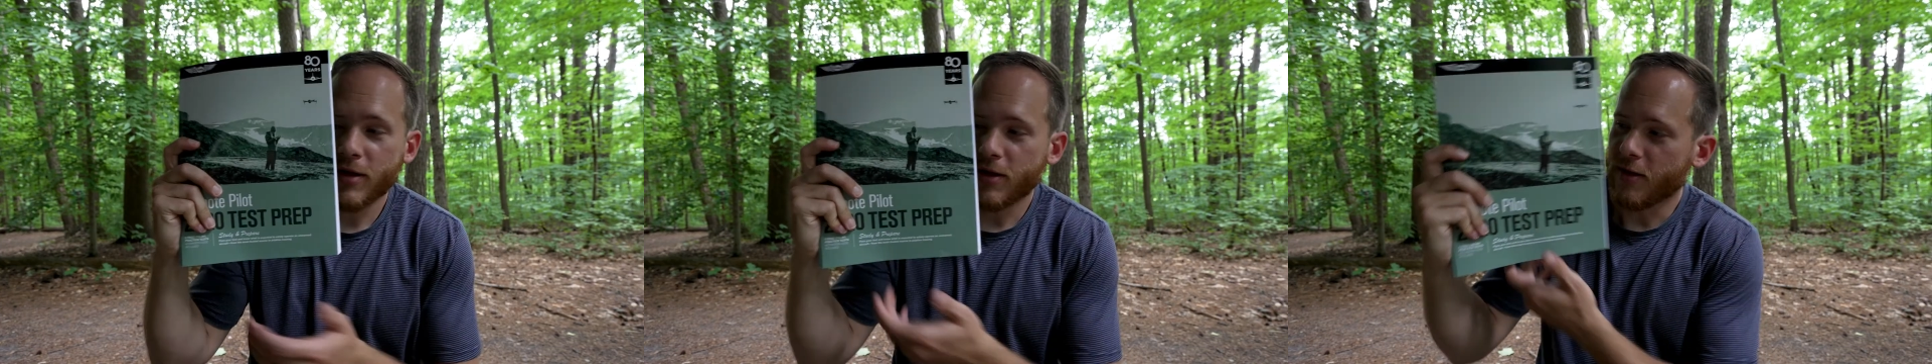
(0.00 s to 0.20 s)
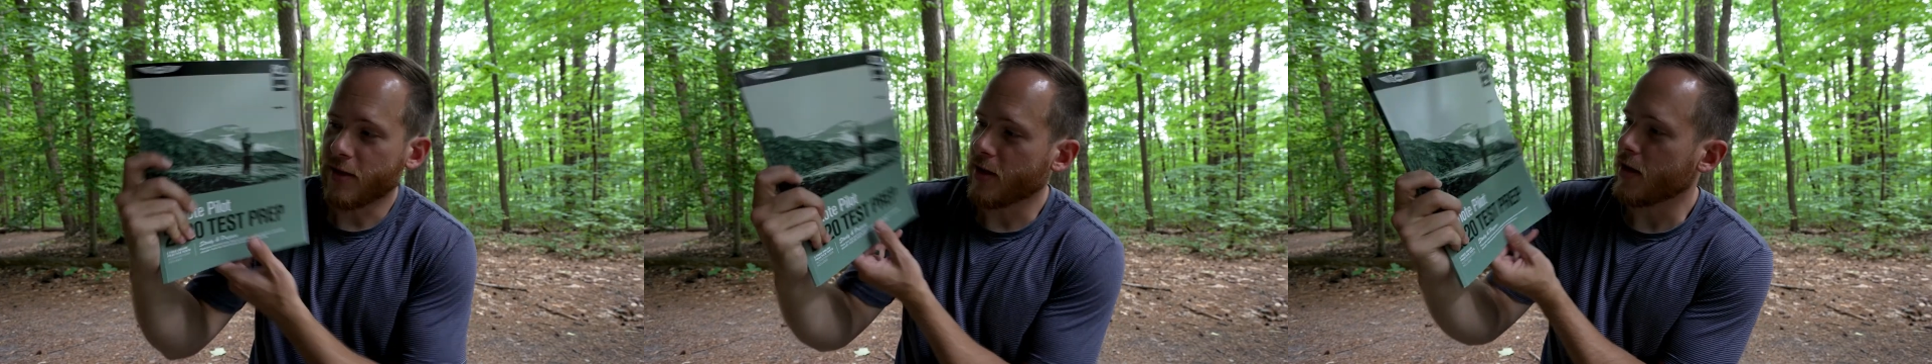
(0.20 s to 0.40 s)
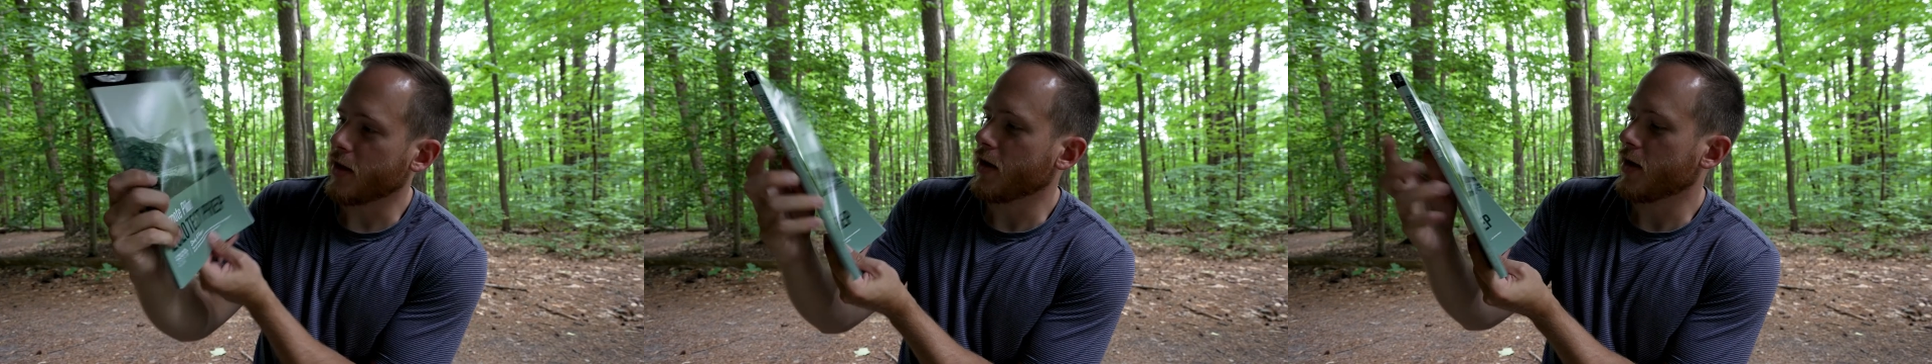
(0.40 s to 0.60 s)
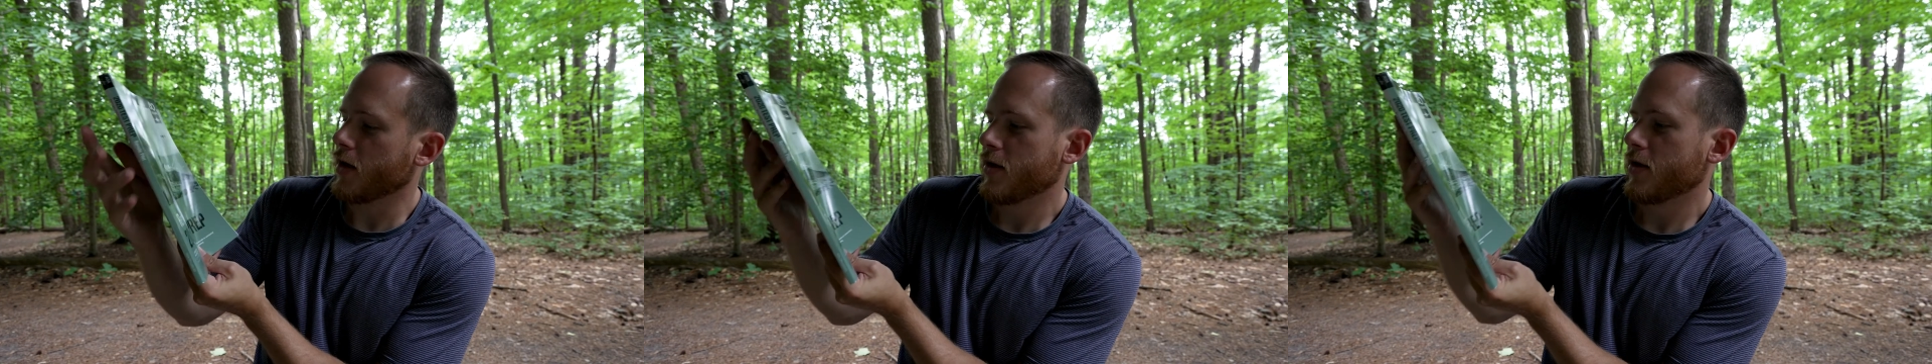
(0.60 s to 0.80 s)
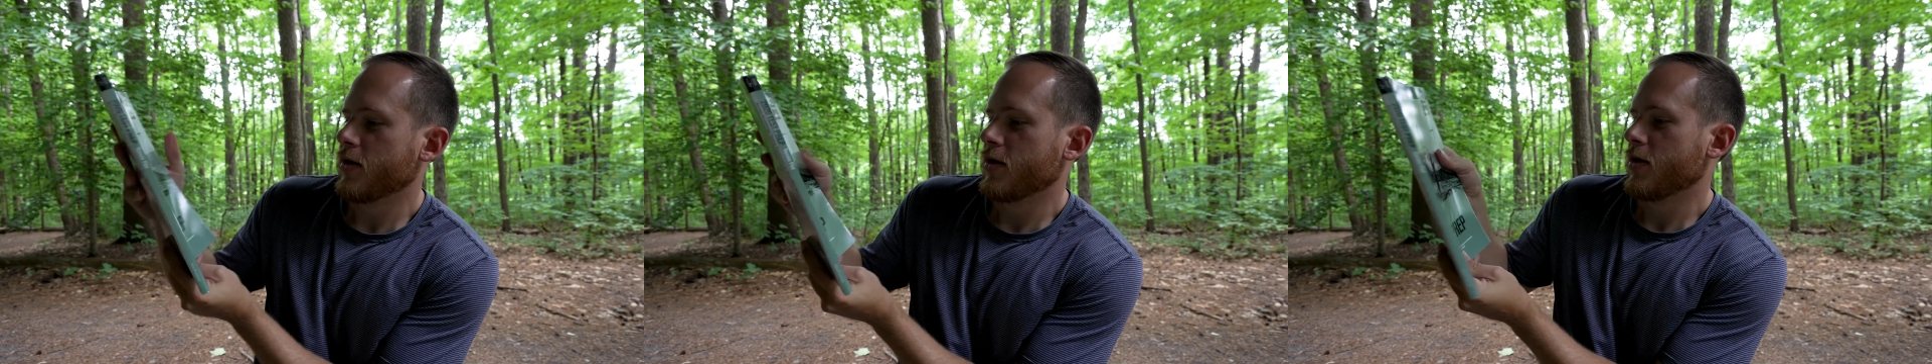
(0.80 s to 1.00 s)
the
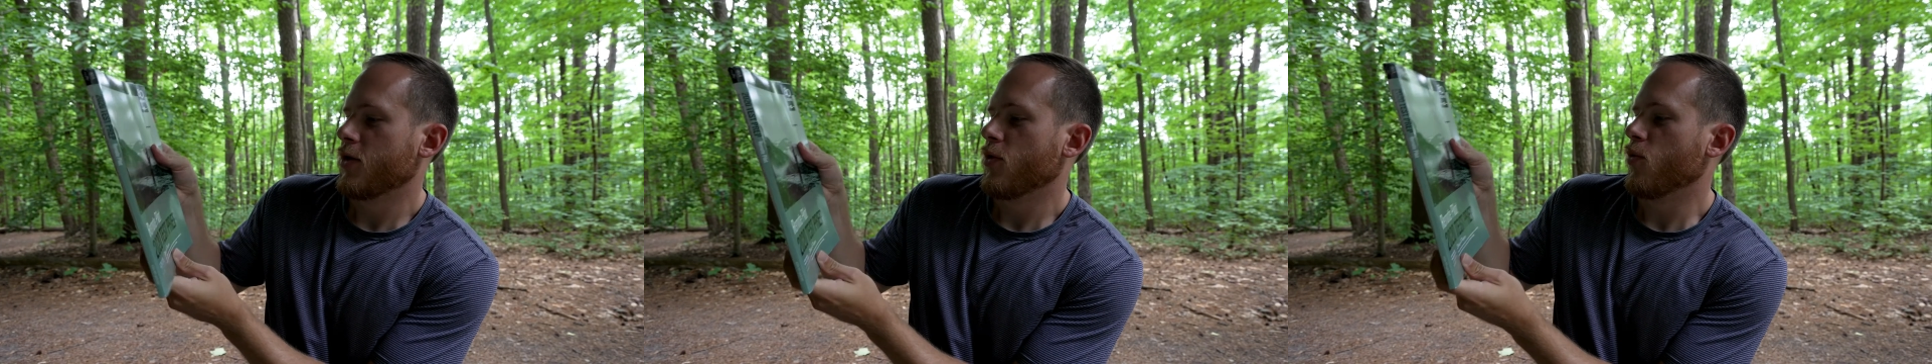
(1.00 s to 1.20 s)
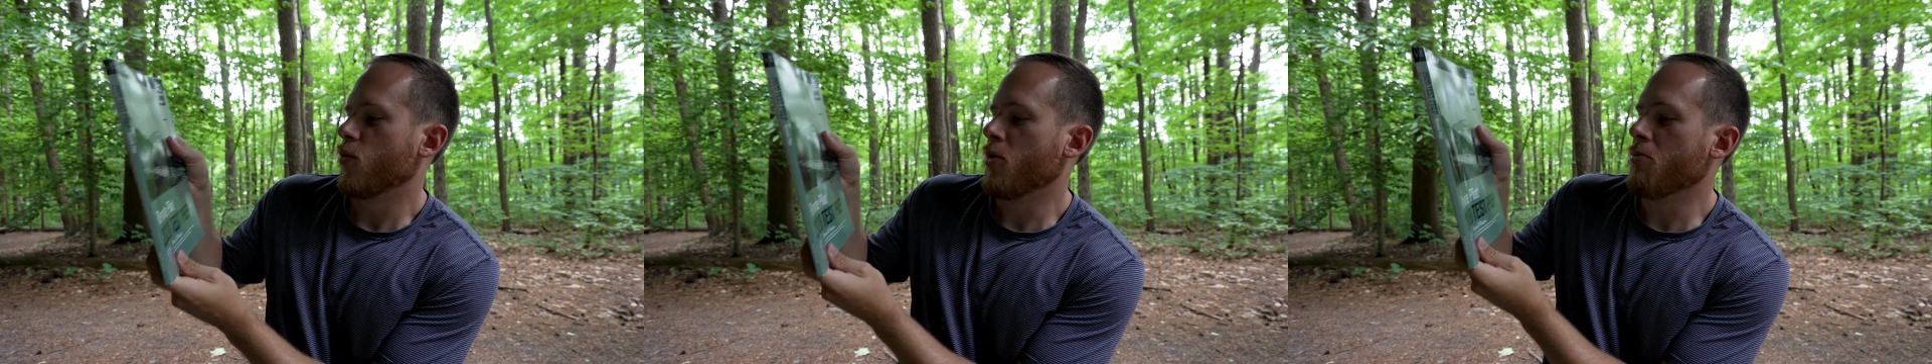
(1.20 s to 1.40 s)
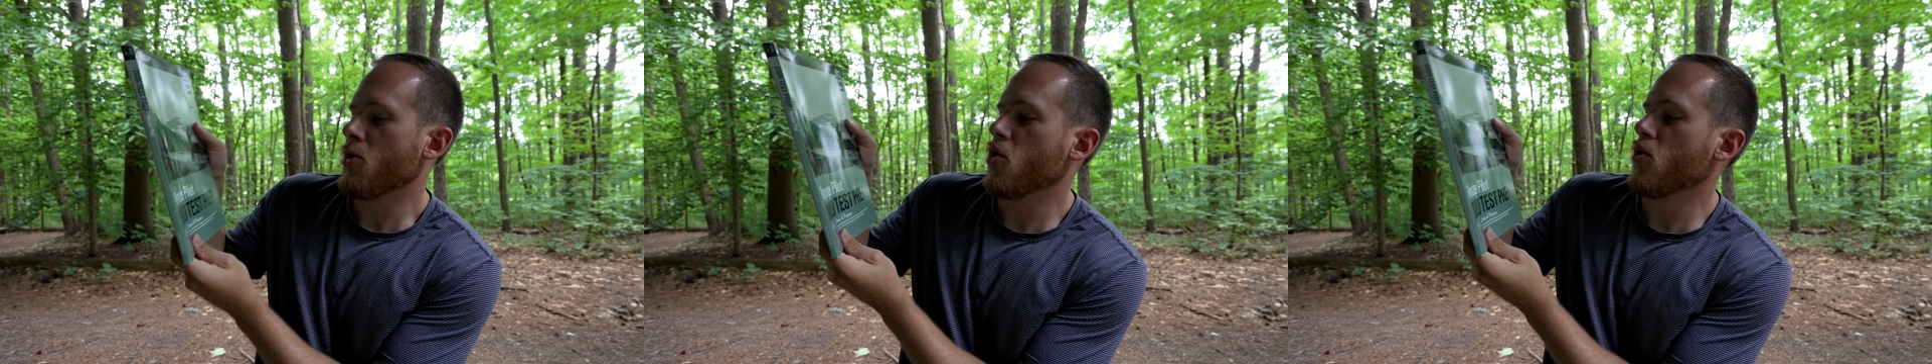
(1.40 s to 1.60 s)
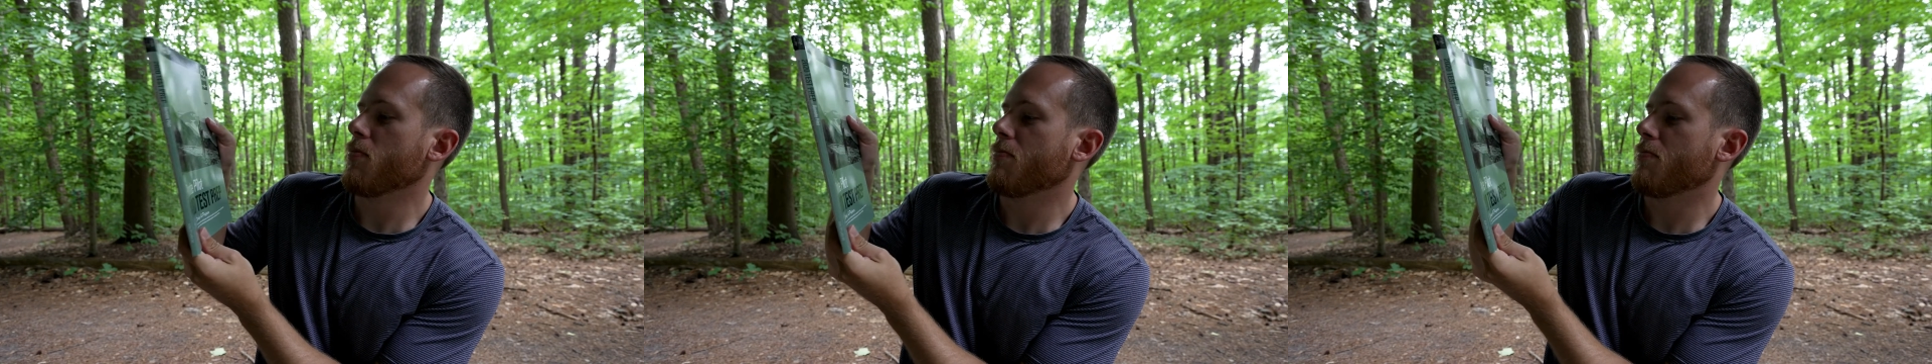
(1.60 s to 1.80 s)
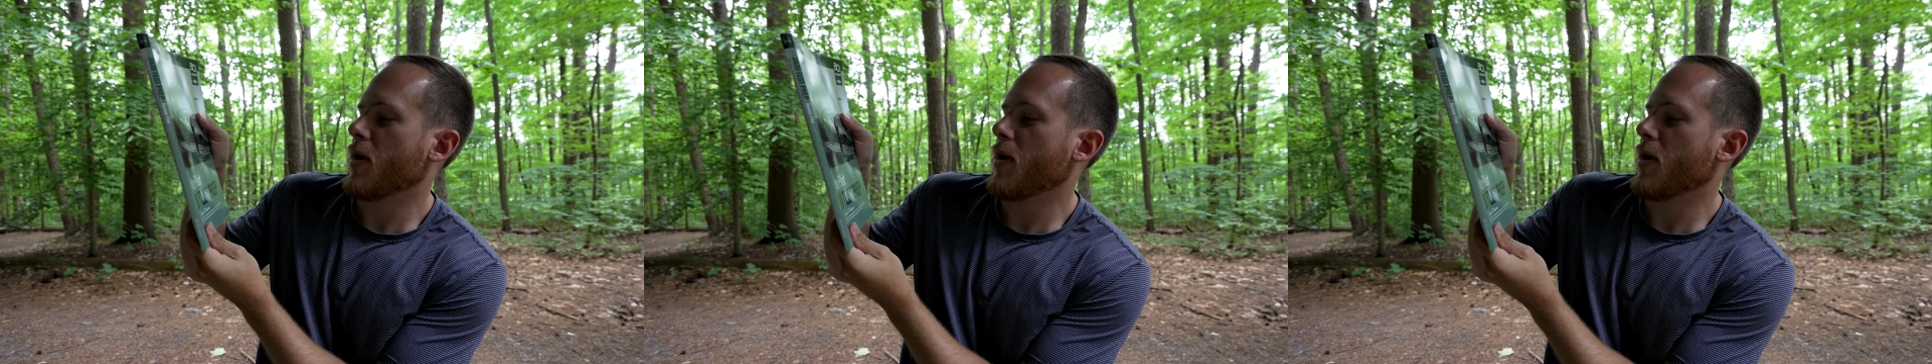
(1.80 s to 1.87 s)
Remote